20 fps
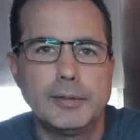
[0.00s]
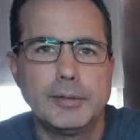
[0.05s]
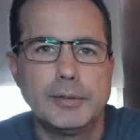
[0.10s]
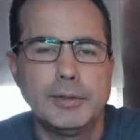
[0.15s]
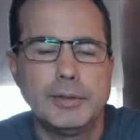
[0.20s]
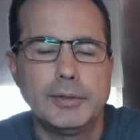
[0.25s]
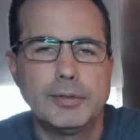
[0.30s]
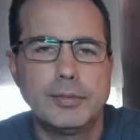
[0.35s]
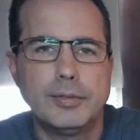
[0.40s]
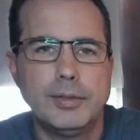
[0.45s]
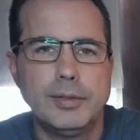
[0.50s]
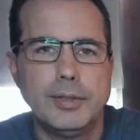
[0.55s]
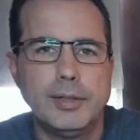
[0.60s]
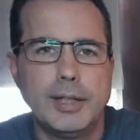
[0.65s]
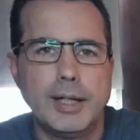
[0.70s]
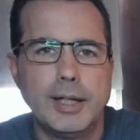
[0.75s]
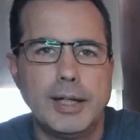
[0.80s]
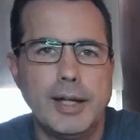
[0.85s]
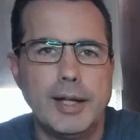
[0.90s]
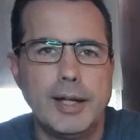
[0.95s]
you'll see
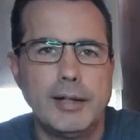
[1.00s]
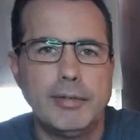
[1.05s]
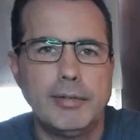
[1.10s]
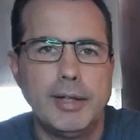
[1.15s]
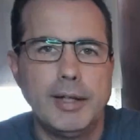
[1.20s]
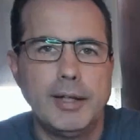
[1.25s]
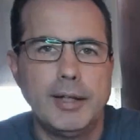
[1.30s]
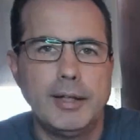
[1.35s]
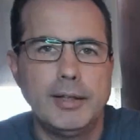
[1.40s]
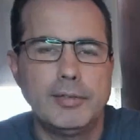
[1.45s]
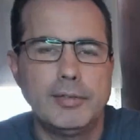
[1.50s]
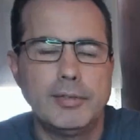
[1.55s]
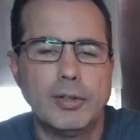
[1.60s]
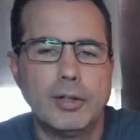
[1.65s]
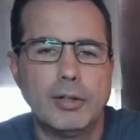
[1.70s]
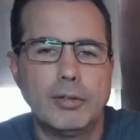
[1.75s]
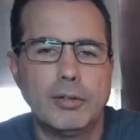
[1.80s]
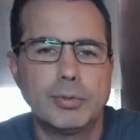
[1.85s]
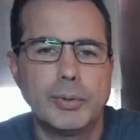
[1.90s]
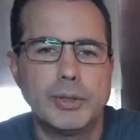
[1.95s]
I have a
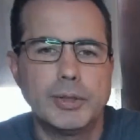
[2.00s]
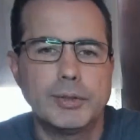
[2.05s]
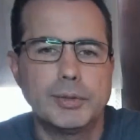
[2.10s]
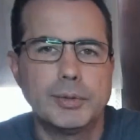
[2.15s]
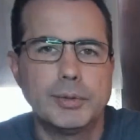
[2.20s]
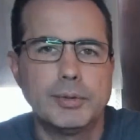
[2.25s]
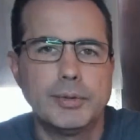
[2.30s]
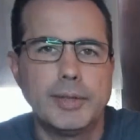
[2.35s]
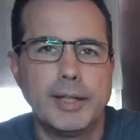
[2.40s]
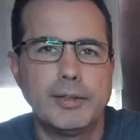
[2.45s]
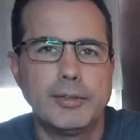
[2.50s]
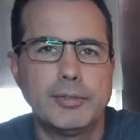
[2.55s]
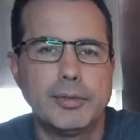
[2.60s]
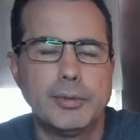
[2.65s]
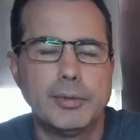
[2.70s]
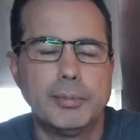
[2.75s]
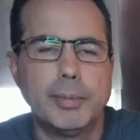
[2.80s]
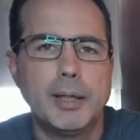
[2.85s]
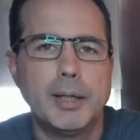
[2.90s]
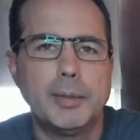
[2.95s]
software tool that's
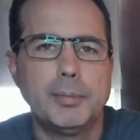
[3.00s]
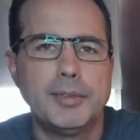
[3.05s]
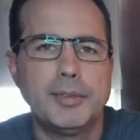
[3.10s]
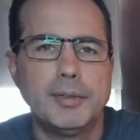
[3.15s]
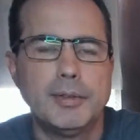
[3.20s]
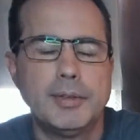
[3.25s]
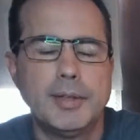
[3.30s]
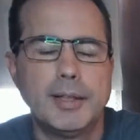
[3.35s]
from Hubsan.